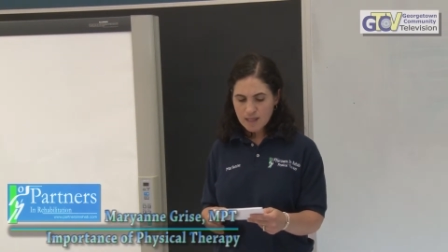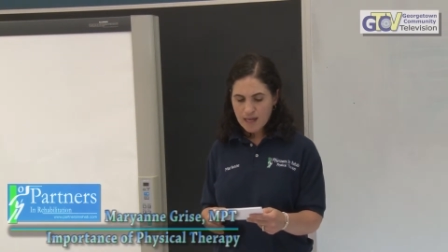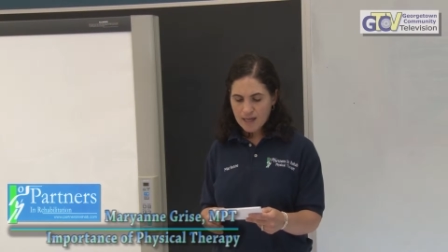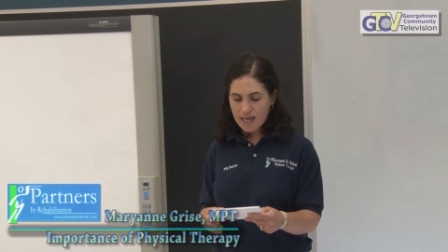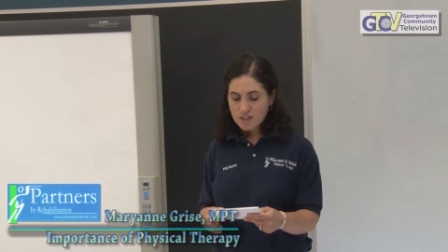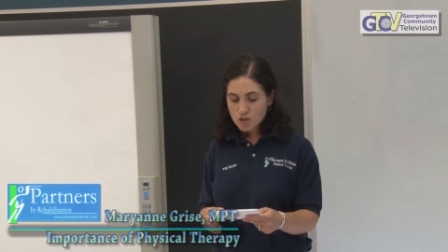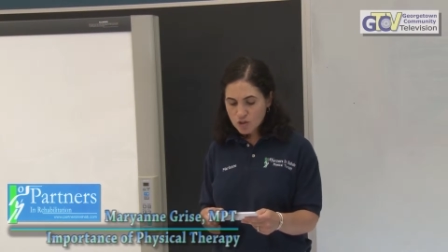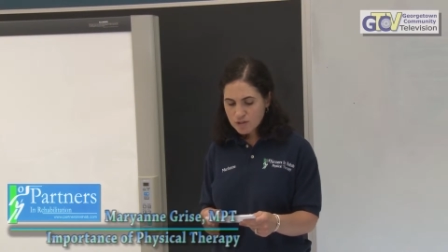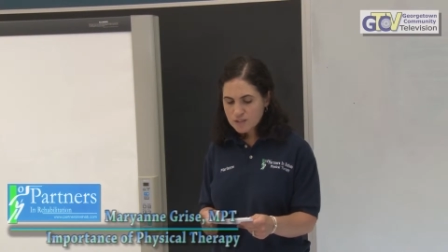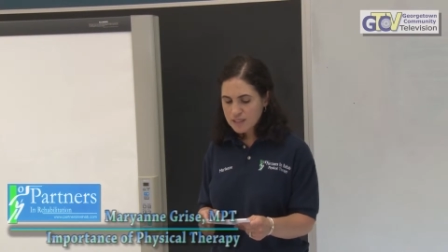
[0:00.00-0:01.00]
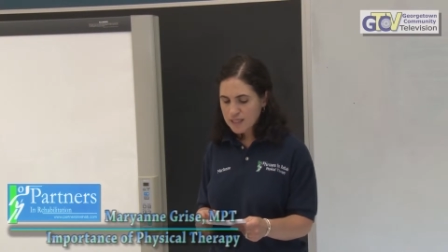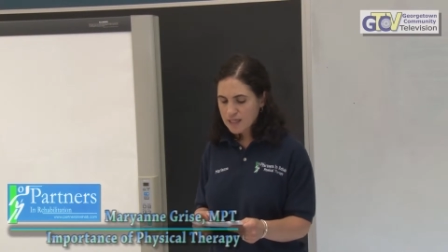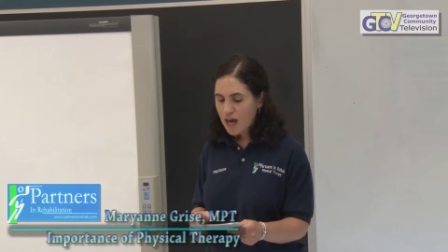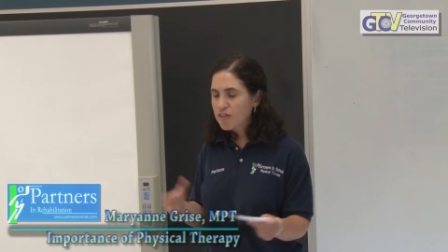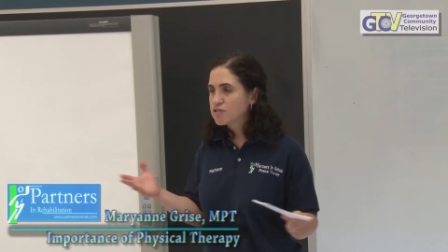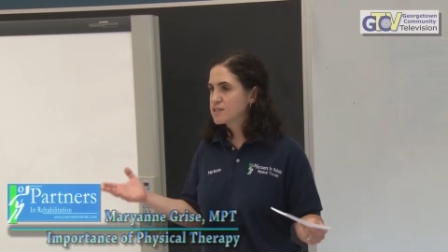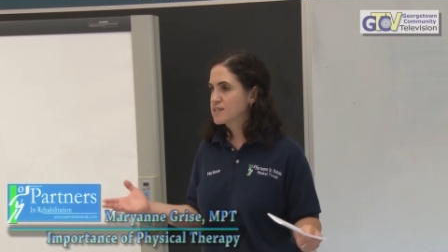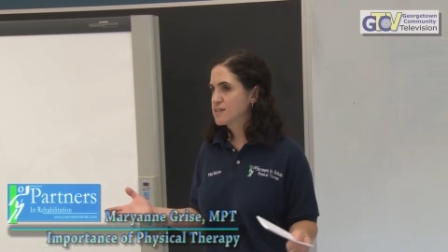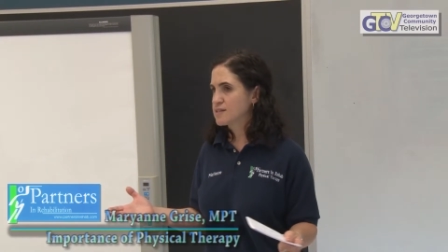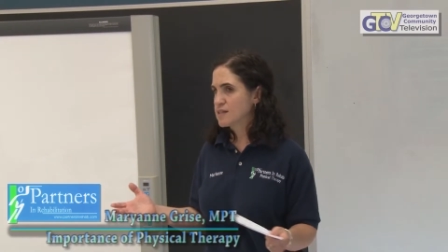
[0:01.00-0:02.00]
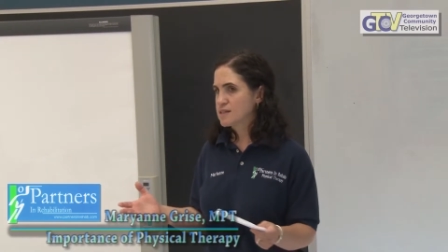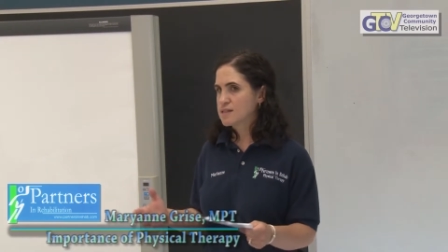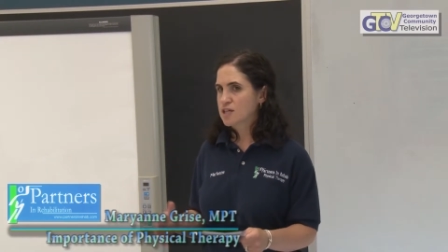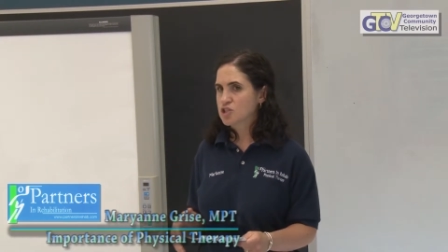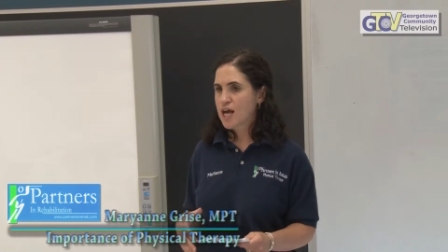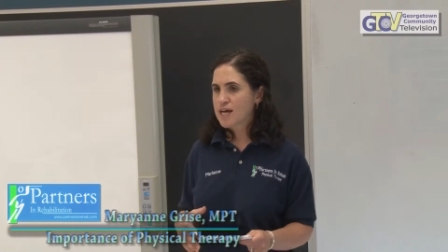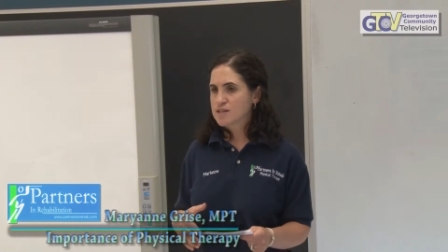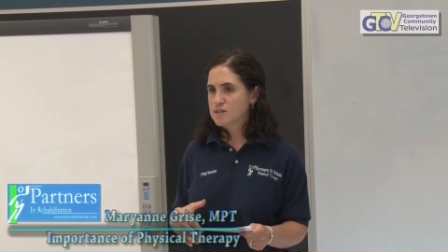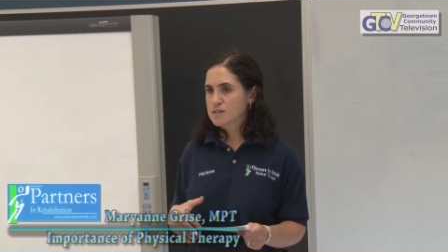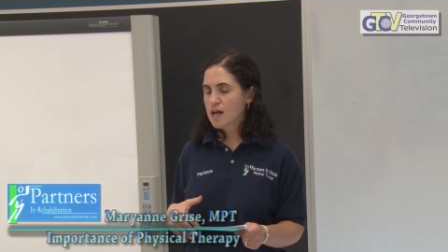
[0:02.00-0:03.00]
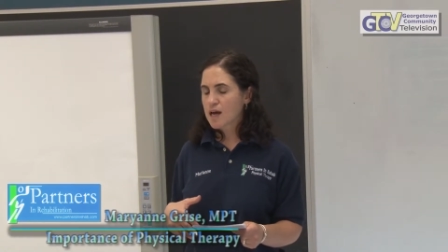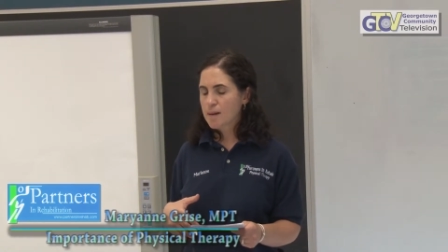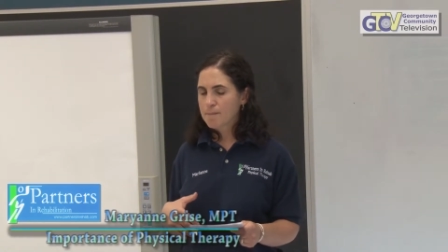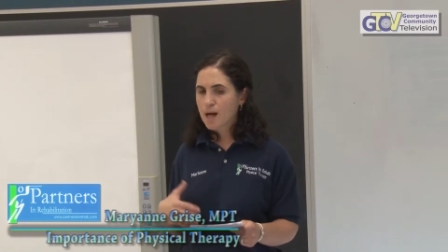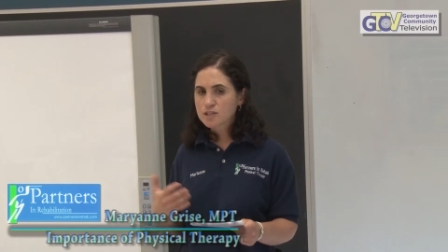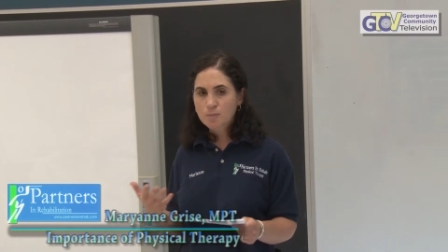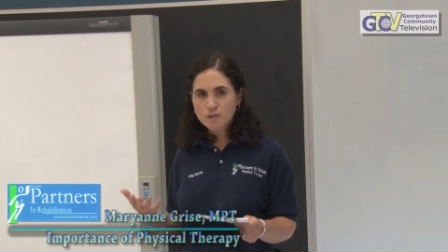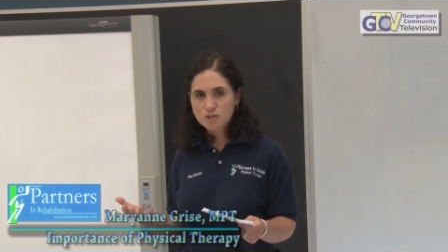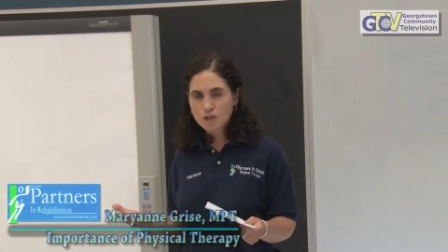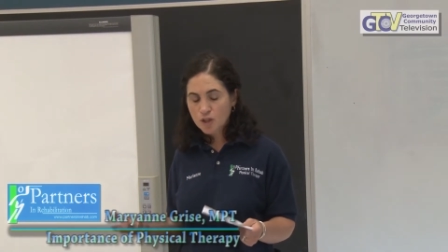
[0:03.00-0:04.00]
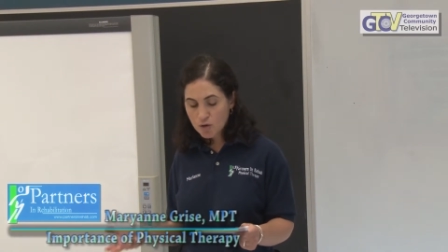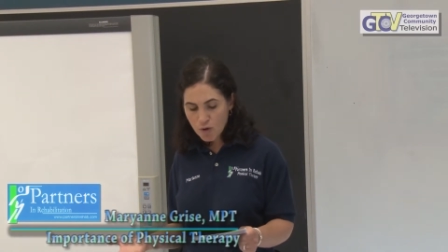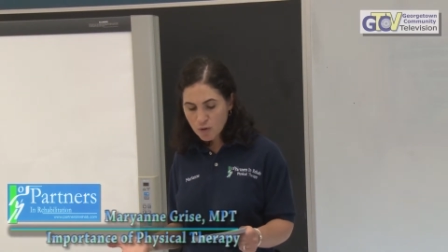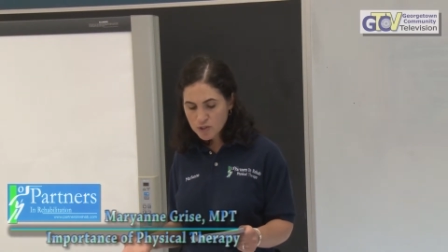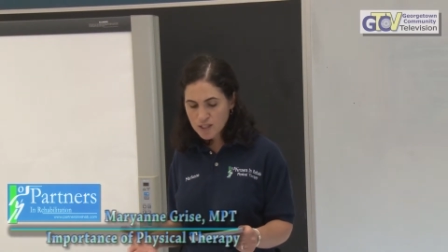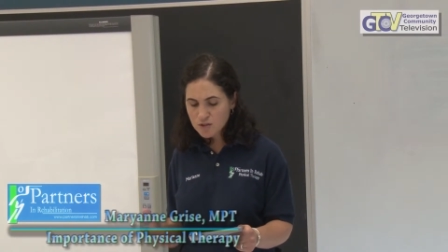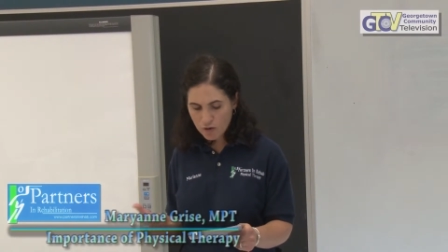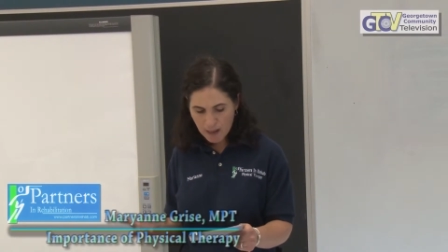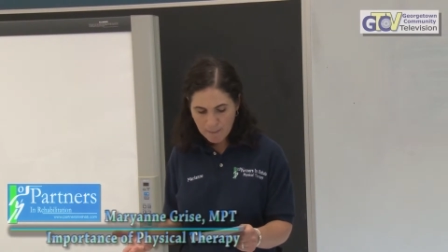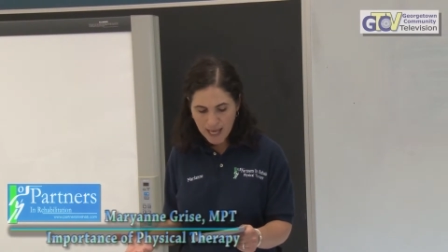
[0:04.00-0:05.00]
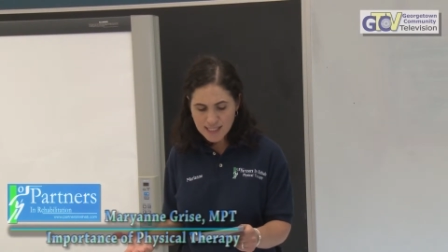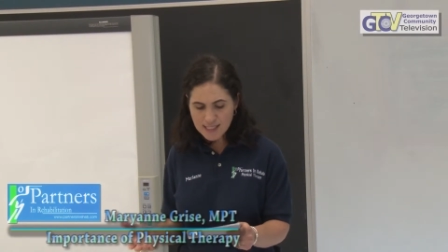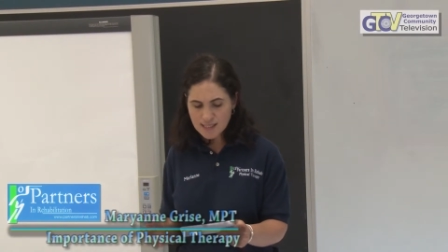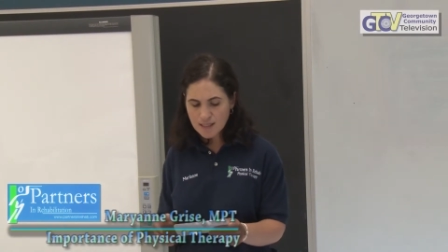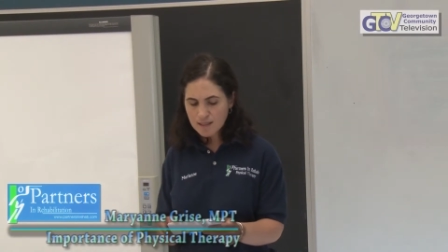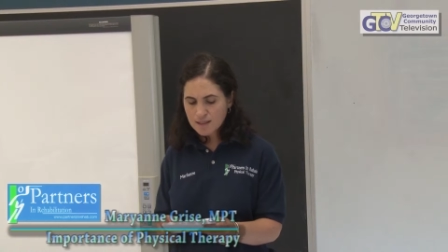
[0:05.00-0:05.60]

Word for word: uh, and certainly other diseases such as uh, multiple sclerosis or MS,